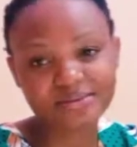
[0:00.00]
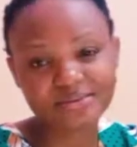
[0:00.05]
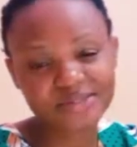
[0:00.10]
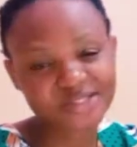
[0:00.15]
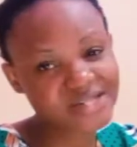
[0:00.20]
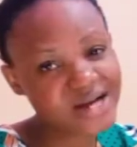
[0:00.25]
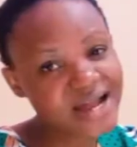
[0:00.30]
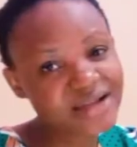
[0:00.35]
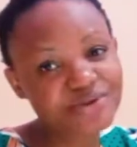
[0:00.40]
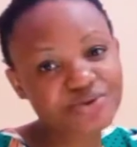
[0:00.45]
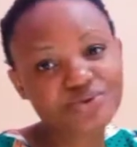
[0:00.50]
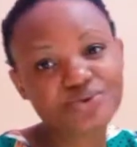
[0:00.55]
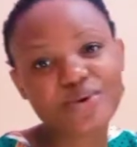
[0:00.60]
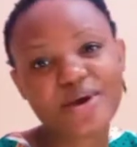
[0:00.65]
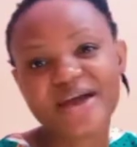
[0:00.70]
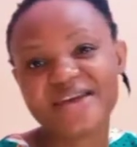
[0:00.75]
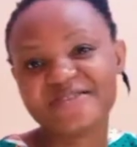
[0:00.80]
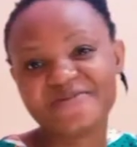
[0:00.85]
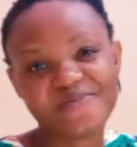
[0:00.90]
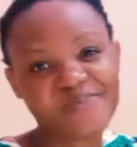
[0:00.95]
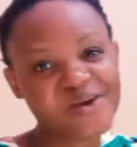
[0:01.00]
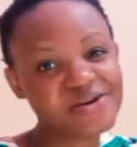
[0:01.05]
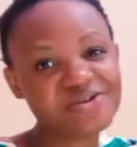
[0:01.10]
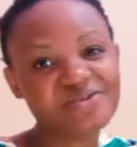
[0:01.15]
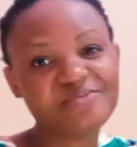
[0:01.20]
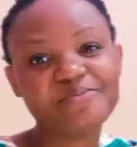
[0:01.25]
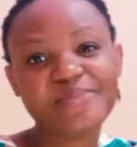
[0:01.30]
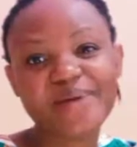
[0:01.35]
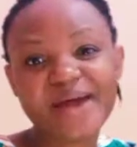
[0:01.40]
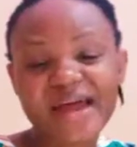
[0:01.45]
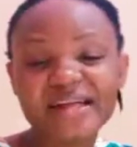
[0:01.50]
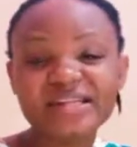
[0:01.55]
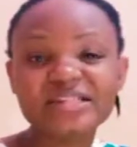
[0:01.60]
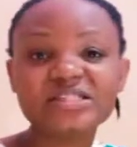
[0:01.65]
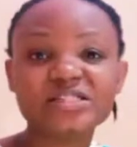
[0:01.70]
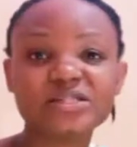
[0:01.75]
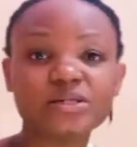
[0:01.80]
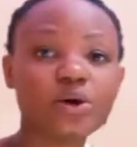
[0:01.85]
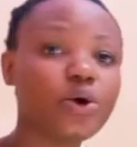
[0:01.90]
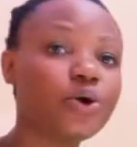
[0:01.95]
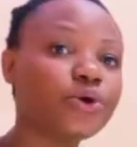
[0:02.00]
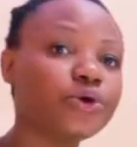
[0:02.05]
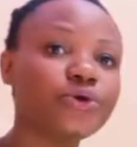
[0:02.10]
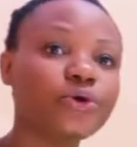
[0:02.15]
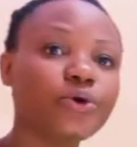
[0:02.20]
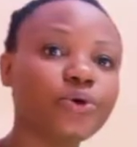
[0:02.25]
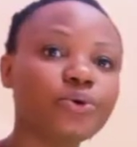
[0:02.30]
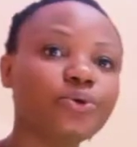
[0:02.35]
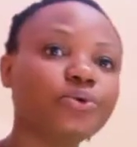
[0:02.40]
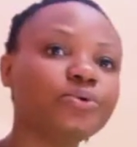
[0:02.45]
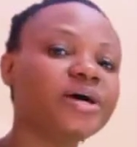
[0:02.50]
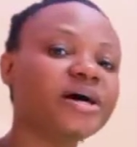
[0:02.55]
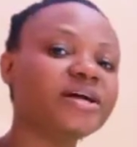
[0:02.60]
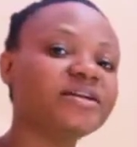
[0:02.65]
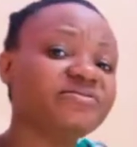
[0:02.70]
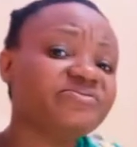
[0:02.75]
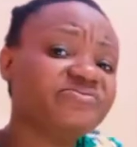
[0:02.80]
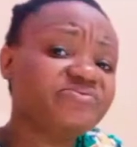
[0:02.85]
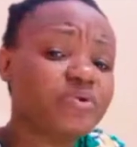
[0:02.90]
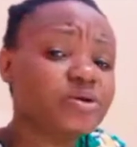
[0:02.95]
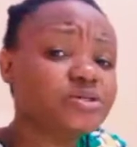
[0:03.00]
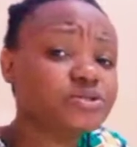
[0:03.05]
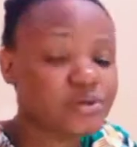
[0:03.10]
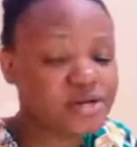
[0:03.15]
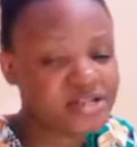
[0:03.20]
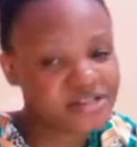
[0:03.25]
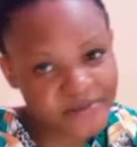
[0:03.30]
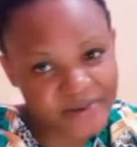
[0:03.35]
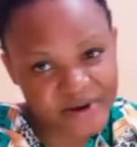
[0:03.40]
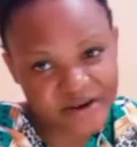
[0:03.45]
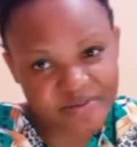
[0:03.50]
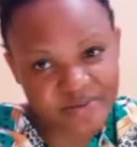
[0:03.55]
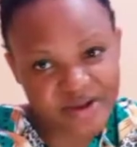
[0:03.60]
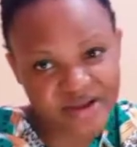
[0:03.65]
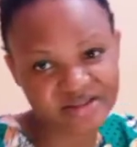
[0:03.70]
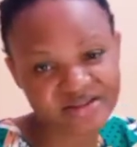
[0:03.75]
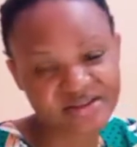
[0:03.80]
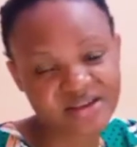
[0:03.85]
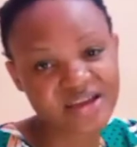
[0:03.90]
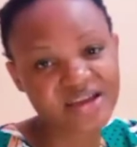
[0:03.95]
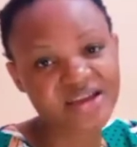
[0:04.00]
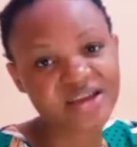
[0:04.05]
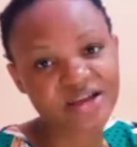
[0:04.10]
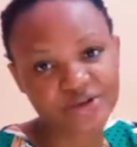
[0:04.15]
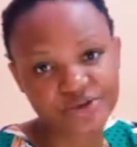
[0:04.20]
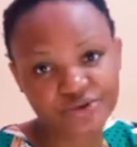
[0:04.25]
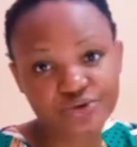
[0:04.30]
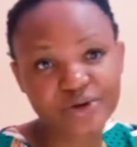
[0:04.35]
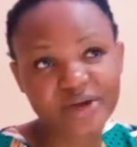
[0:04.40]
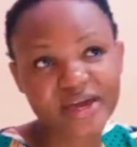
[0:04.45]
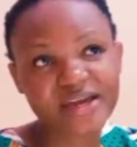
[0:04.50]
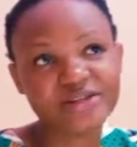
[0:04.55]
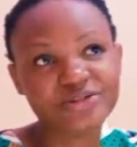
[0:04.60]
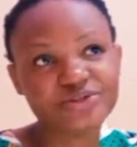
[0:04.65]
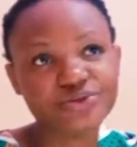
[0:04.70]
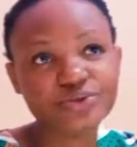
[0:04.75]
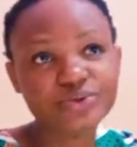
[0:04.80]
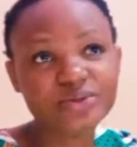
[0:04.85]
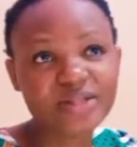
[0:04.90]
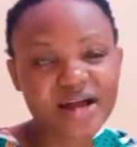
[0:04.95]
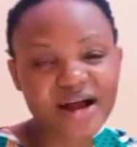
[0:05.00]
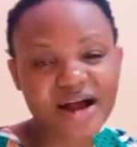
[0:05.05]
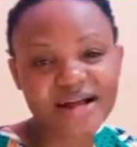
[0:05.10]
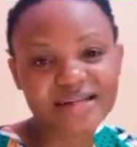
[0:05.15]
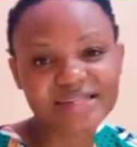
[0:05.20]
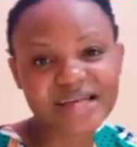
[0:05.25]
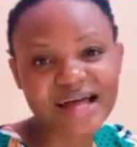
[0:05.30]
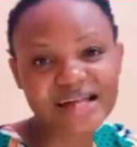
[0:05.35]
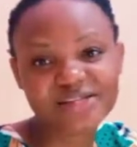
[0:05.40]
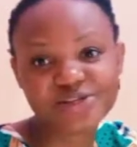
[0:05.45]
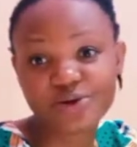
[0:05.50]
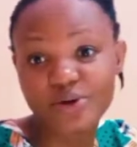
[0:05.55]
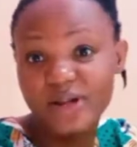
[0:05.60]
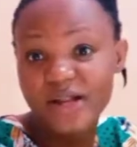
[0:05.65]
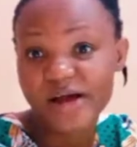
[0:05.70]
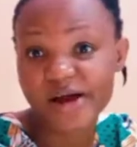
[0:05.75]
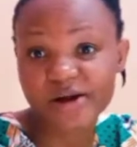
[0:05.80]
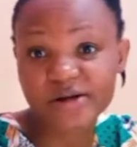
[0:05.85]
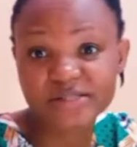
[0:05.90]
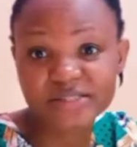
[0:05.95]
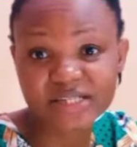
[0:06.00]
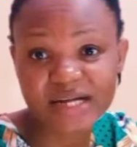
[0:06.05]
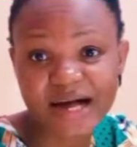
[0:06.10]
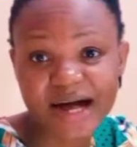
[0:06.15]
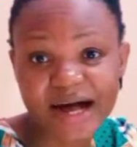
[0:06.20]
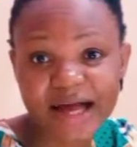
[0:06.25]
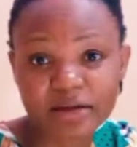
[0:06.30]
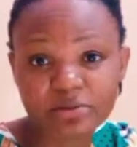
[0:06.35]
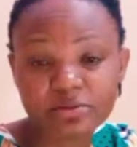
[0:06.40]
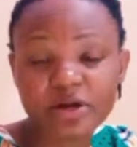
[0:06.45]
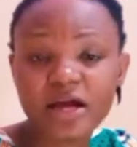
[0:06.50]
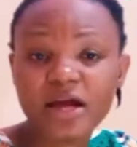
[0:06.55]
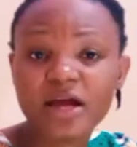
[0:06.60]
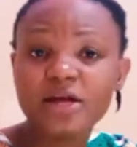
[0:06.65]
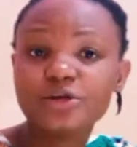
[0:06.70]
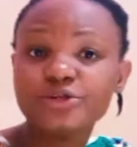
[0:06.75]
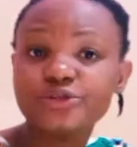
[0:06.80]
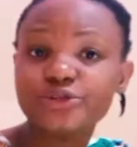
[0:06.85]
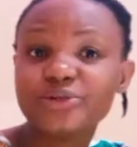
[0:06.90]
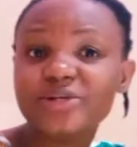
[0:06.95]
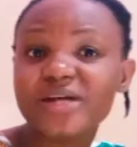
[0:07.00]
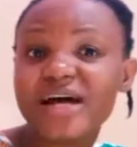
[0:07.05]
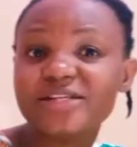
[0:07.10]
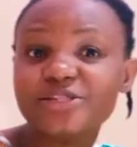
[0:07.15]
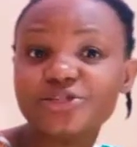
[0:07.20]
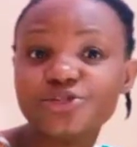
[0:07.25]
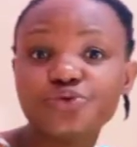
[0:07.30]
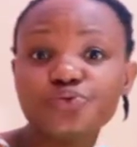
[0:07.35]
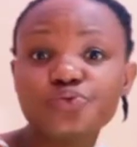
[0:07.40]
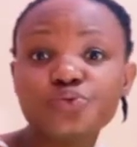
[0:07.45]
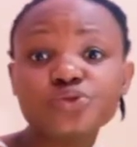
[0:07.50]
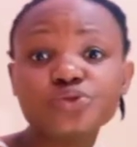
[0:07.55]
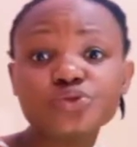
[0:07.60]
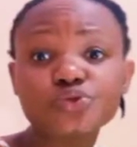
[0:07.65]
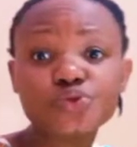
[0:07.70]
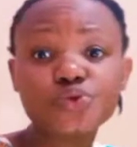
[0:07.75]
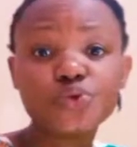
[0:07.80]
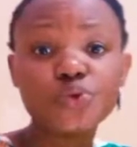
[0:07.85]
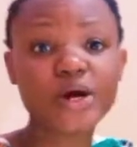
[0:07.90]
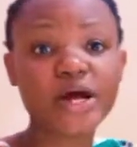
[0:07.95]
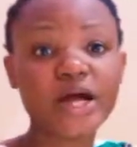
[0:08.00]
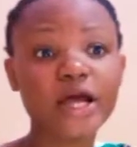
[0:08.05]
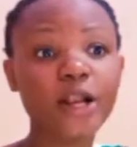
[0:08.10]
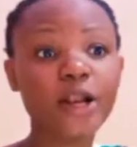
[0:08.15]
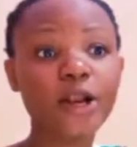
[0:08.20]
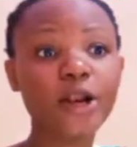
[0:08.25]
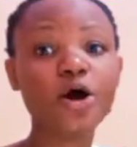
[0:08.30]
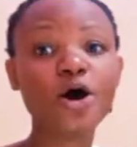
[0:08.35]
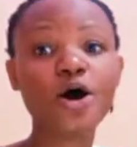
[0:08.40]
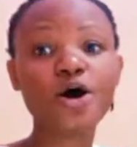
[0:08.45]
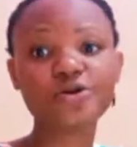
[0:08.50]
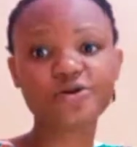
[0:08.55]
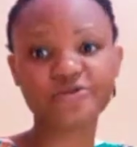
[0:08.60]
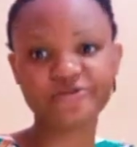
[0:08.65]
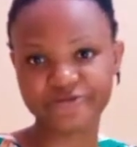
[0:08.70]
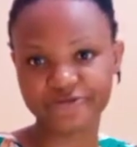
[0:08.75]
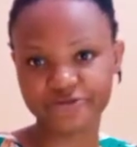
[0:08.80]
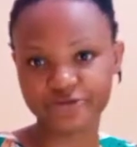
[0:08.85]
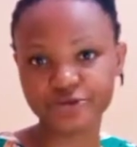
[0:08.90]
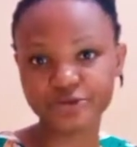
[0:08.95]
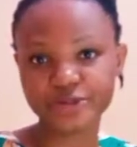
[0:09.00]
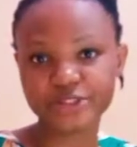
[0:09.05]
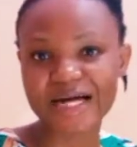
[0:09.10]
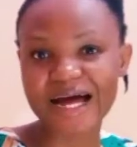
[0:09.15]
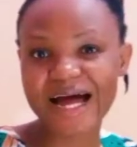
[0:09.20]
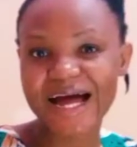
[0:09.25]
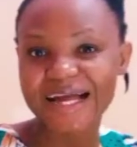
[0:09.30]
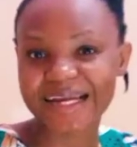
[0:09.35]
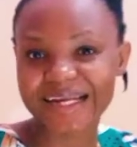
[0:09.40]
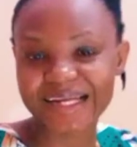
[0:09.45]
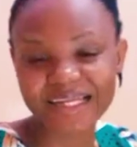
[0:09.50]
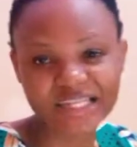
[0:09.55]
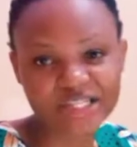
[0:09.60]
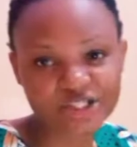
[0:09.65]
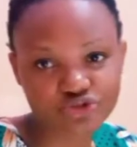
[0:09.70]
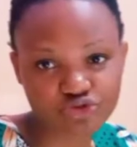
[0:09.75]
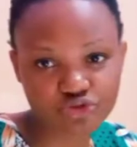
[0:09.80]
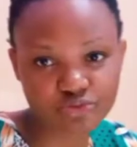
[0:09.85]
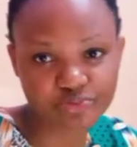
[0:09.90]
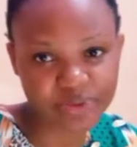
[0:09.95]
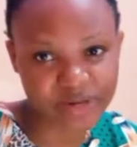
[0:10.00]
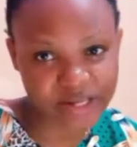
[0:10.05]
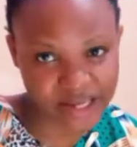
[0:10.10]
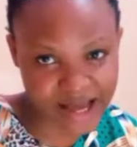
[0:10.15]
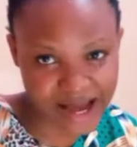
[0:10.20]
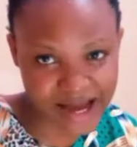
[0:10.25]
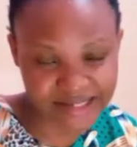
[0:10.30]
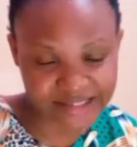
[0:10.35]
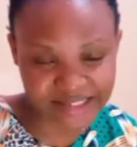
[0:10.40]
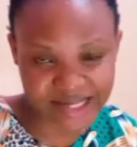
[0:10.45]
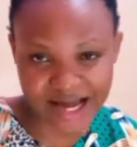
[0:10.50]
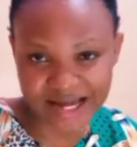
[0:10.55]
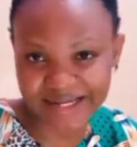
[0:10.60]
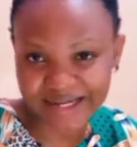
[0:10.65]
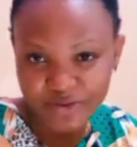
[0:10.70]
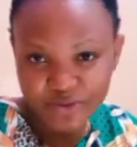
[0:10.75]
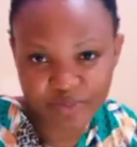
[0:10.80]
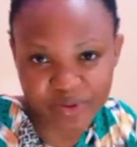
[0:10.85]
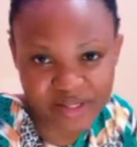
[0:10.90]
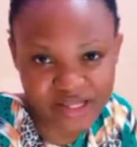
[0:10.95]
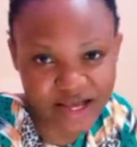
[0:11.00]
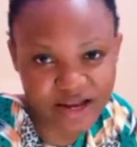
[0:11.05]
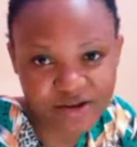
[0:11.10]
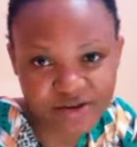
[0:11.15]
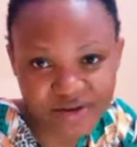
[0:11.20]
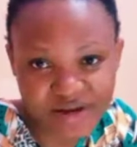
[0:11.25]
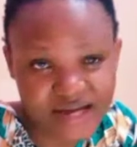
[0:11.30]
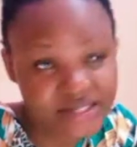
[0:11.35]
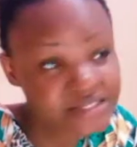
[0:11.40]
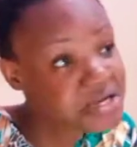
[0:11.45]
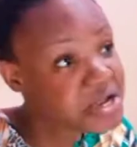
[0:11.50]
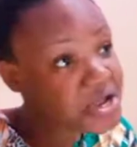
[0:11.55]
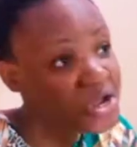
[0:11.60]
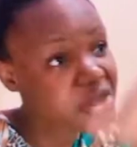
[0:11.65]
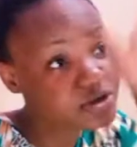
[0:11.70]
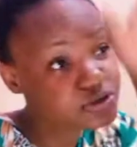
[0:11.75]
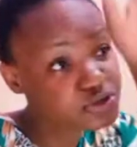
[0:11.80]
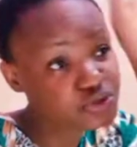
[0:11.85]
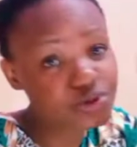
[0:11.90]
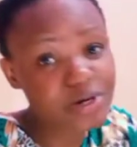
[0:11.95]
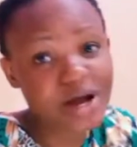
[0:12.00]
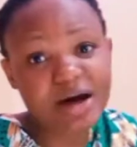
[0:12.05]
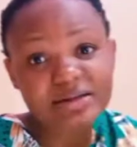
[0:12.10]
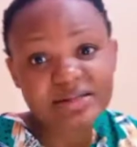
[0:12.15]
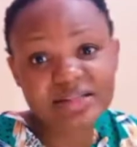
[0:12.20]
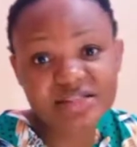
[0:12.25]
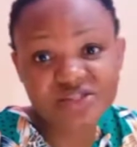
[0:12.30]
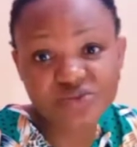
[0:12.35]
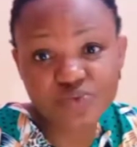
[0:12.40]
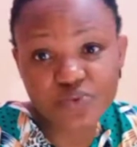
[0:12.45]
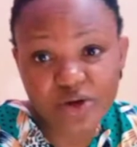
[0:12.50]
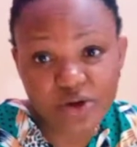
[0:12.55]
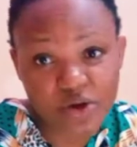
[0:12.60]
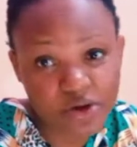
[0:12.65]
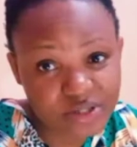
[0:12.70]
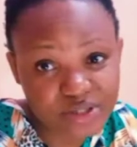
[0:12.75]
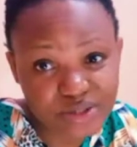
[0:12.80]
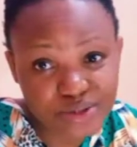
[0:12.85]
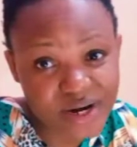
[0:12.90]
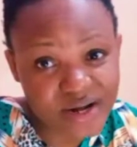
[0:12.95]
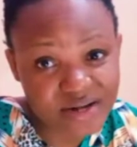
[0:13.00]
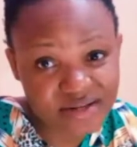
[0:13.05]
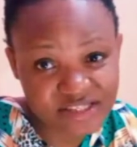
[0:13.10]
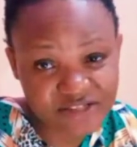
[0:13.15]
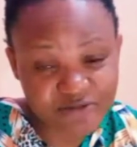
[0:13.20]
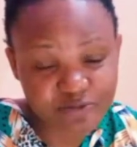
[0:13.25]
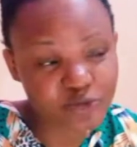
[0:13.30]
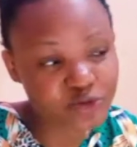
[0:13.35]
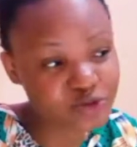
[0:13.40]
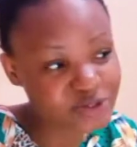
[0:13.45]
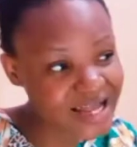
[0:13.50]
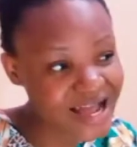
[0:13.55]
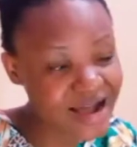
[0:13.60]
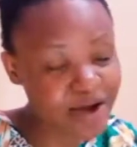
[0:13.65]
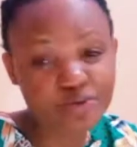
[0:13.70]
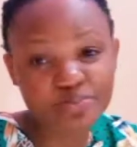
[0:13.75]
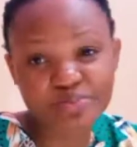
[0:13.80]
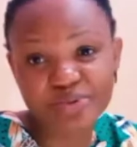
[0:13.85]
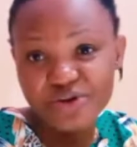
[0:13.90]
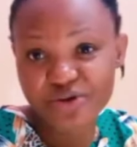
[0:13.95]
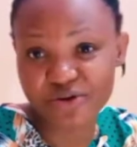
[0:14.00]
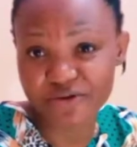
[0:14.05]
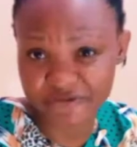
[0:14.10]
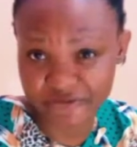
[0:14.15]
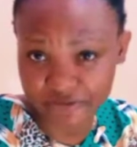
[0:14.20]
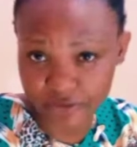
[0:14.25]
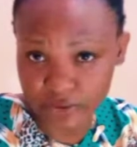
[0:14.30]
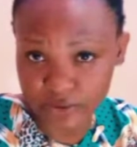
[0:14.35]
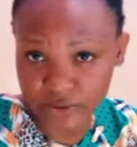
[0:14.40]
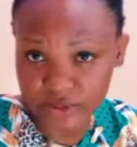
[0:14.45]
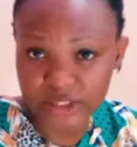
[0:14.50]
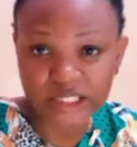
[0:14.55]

Try to experiment on your own, and if you want to experiment, you can do that at your leisure time, so that you won't cook a lot of food and it won't be nice, and they'll be telling you that throughout this week or throughout this month, that would be your fault.